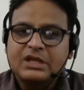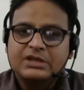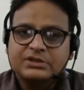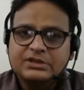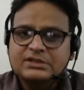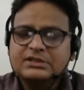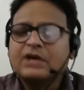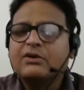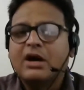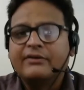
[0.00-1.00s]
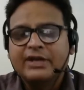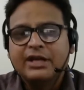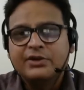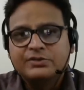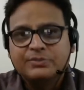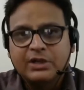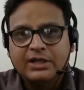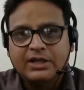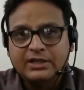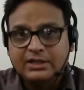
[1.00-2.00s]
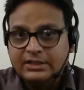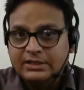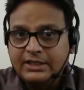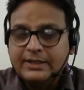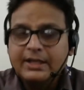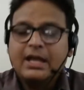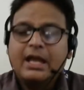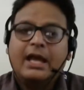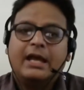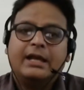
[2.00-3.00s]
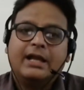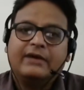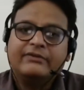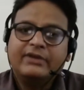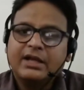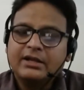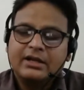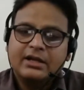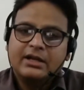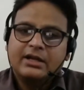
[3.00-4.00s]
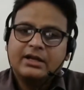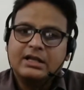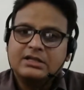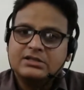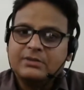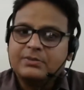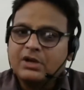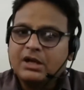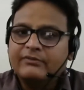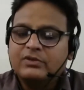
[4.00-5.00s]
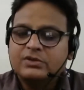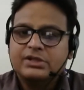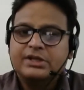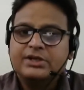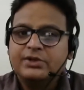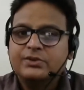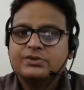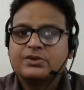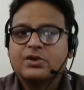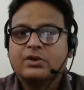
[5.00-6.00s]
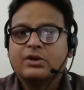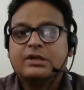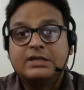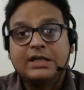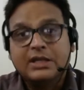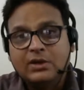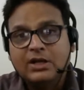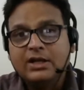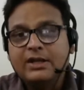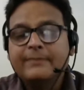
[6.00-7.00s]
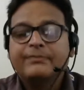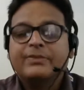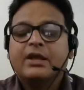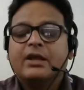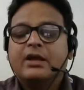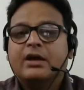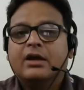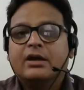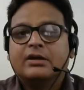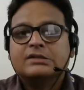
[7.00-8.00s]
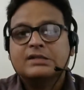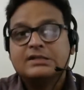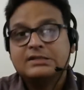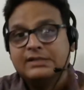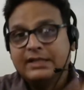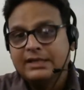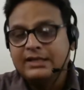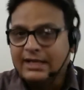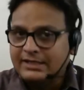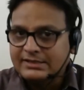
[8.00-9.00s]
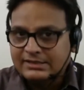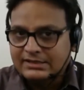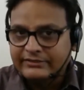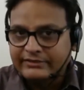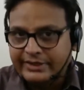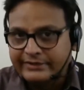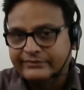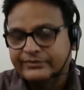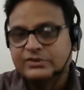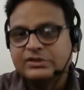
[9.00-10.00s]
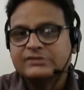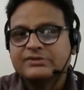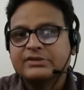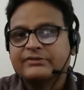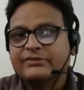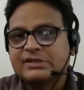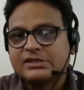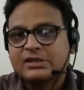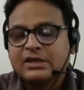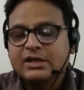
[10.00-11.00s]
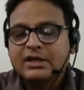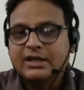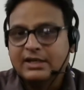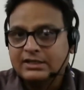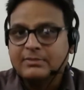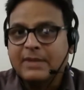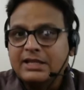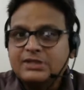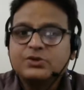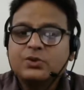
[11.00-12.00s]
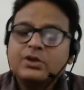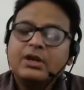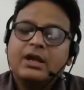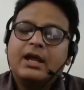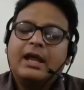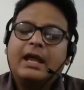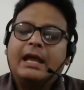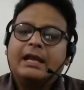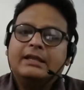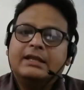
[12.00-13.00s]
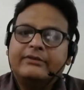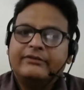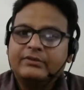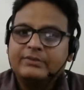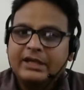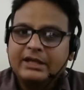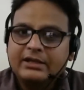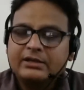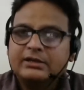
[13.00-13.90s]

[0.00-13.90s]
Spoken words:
so this is how half an hour news bulletin in Hindi and half an hour cultural program was introduced regularly since then in 1965. So this was the first, another milestone. And then from there,